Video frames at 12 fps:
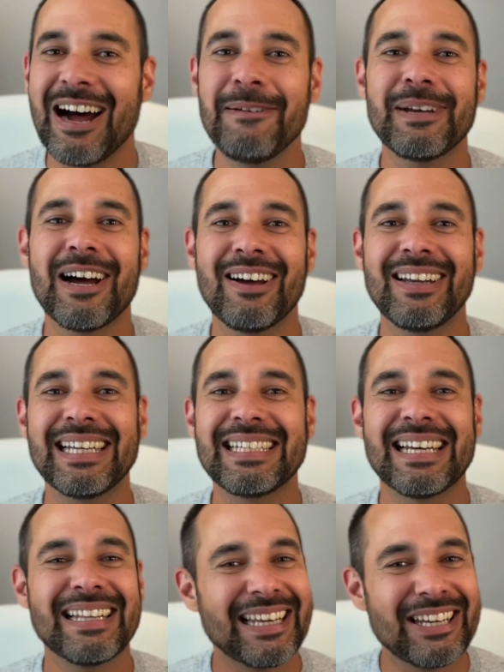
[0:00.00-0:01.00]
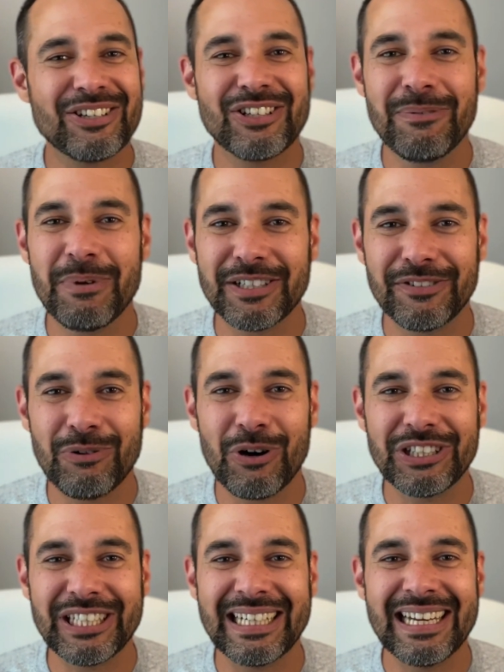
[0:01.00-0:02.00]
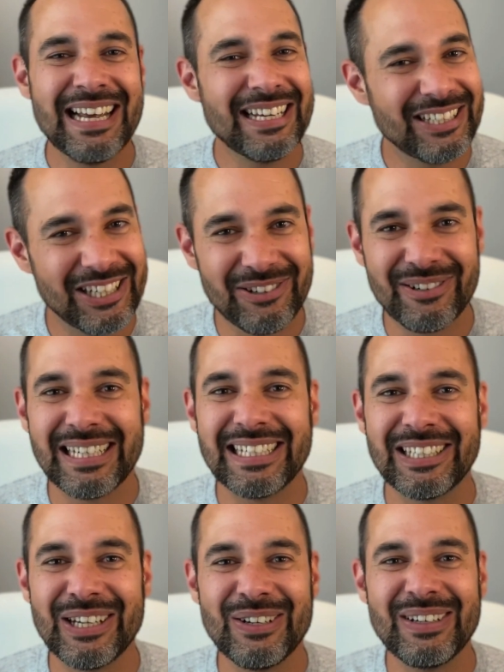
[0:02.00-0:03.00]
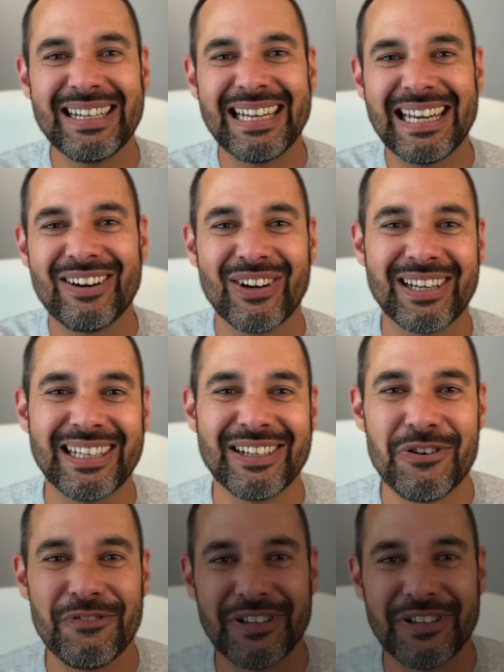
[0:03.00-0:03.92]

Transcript: I'm Khalid. Thank you so much for watching. See you really soon here on Clinical